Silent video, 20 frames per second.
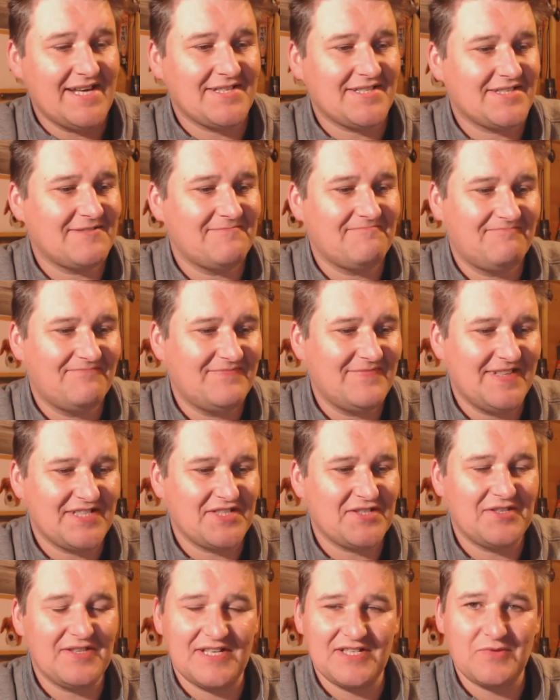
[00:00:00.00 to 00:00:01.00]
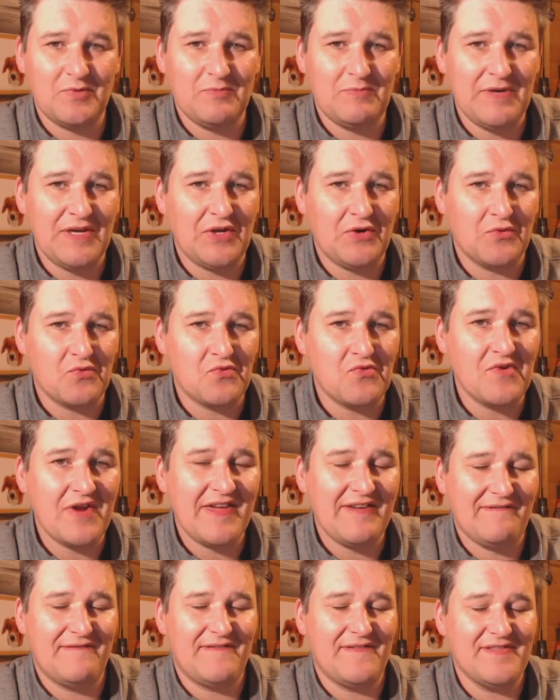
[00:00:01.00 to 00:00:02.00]
This would be
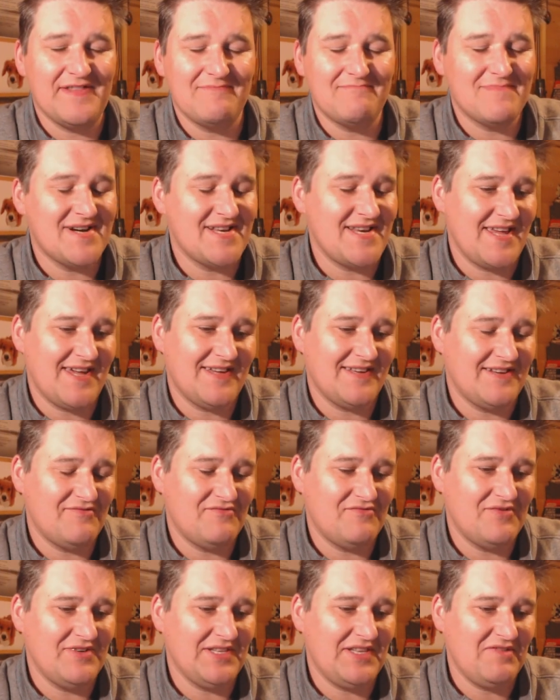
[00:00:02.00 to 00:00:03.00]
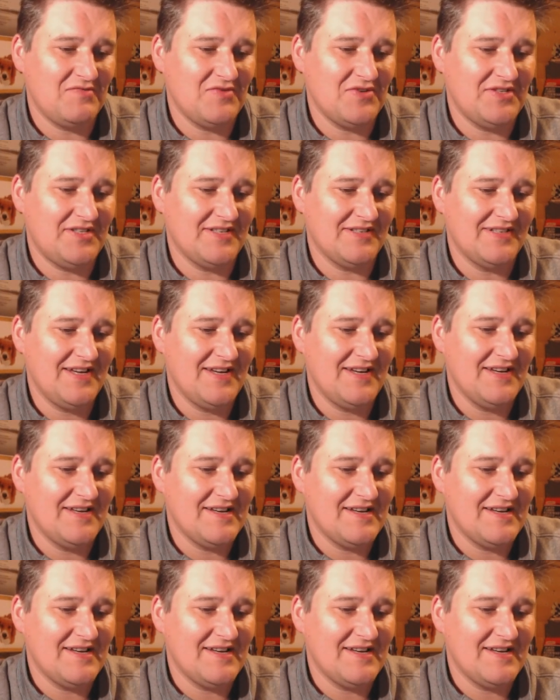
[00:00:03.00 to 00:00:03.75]
great for the money. It really would.